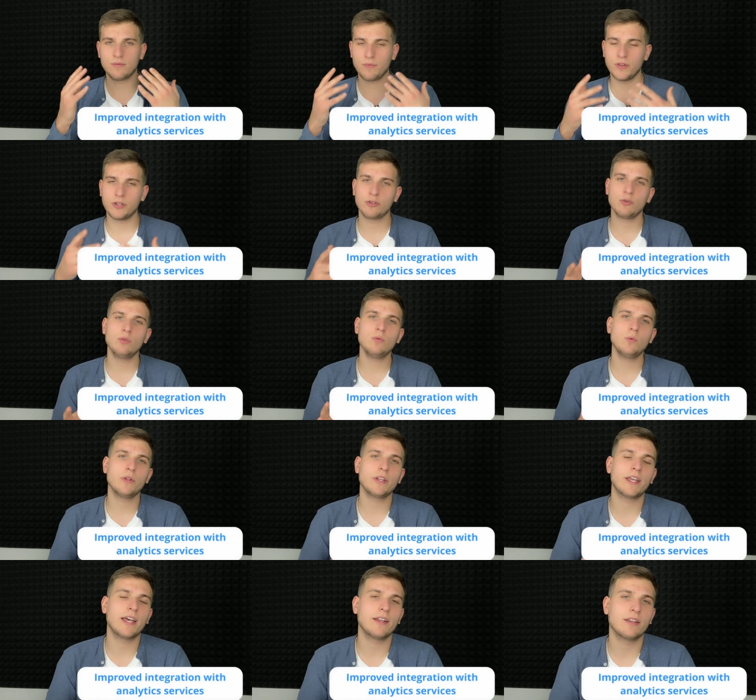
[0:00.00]
the tool will
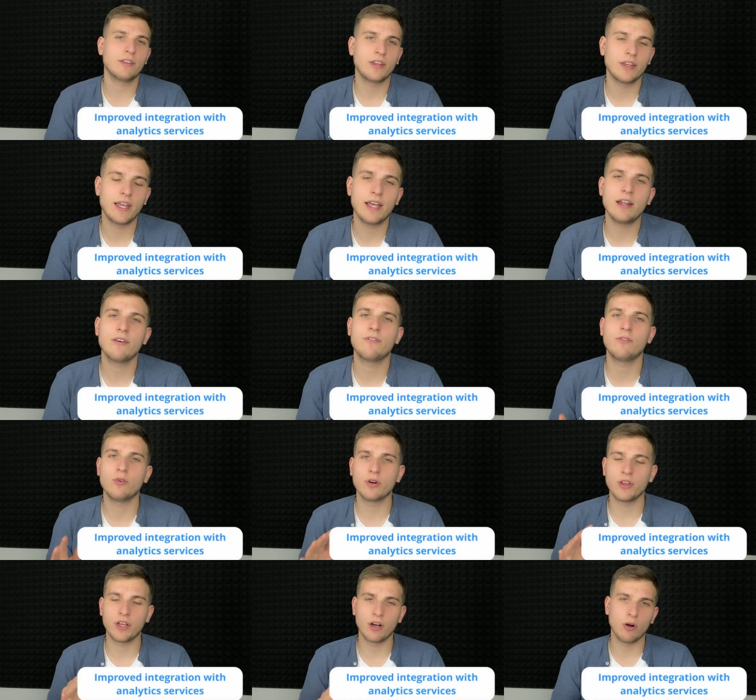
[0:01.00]
get the data
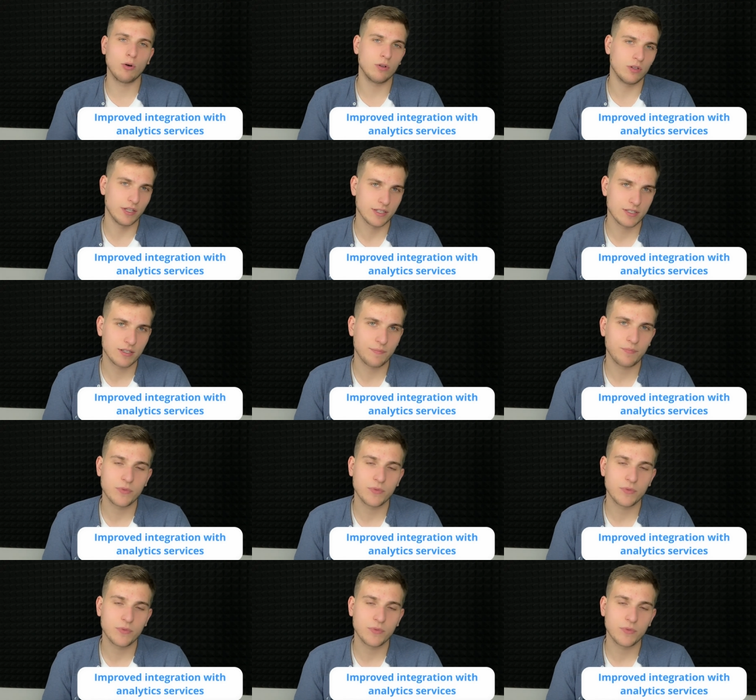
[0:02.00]
for the whole list,